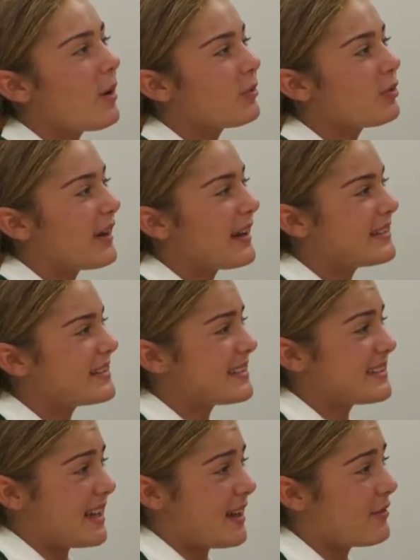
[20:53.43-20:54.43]
grade
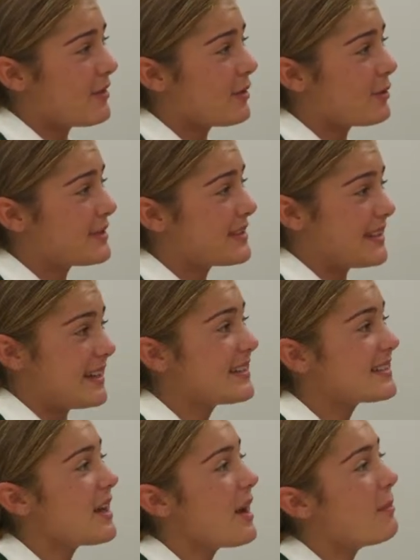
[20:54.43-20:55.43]
7 or
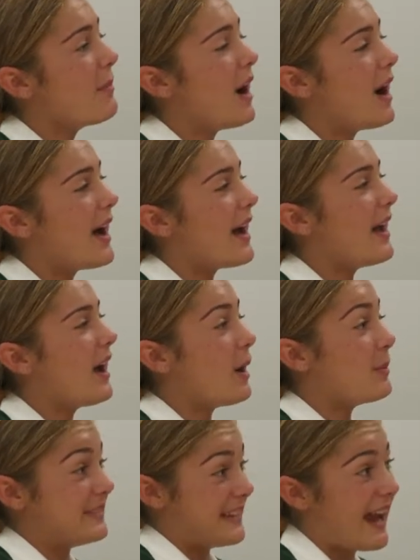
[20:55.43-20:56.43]
6,
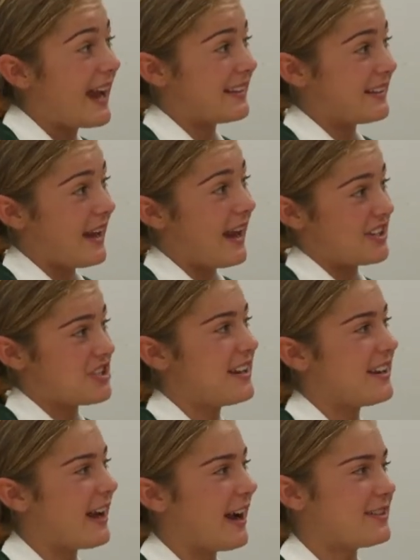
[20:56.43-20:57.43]
my dad
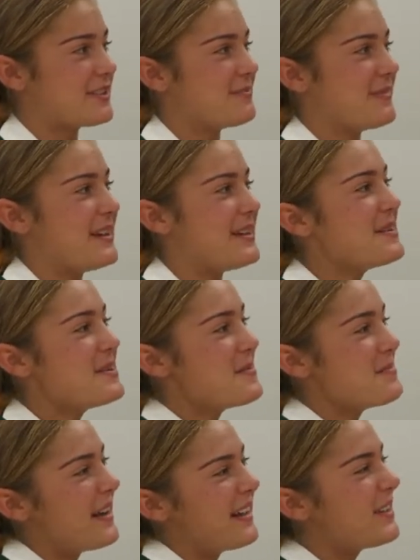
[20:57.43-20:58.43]
actually coached me,
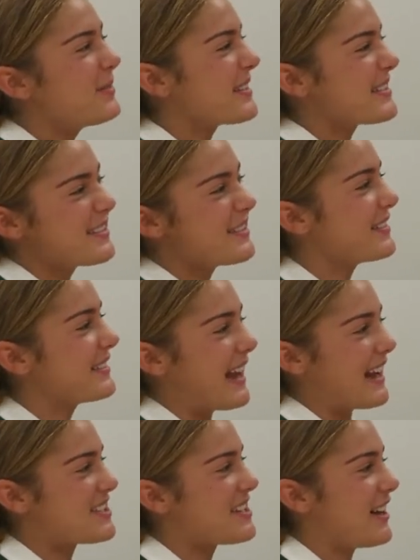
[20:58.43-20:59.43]
but it was not
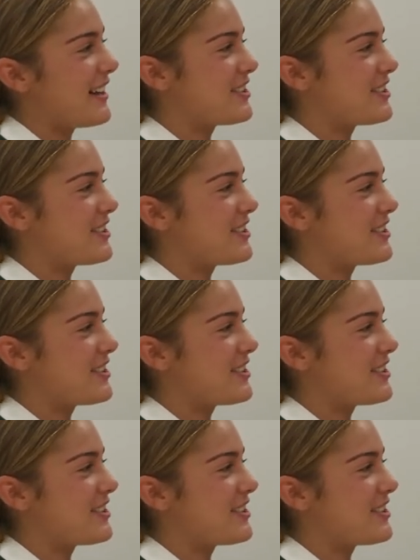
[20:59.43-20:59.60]
actually like